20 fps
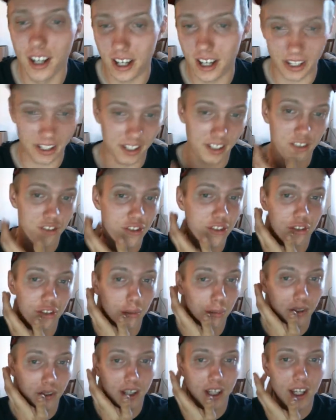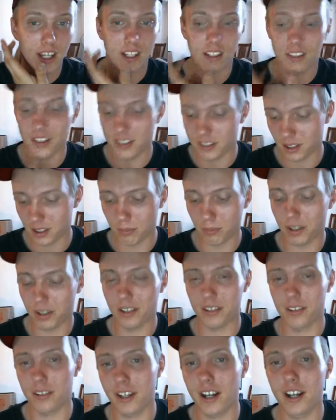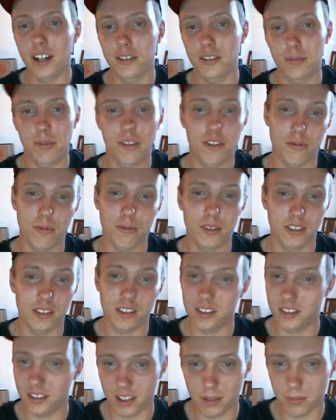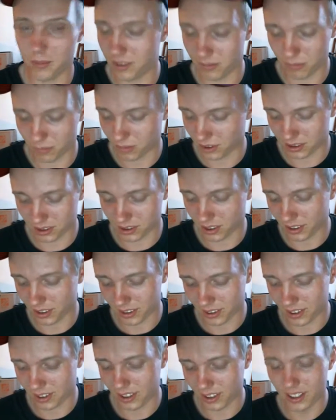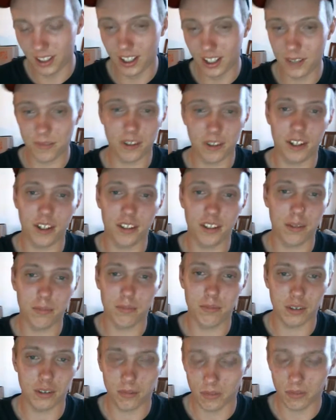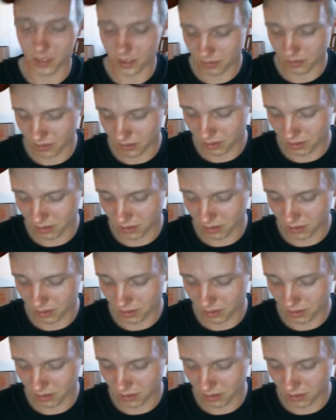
I didn't just open the can and that's how big of the God's pincher was this time. It wasn't like that. I've already dipped some of it.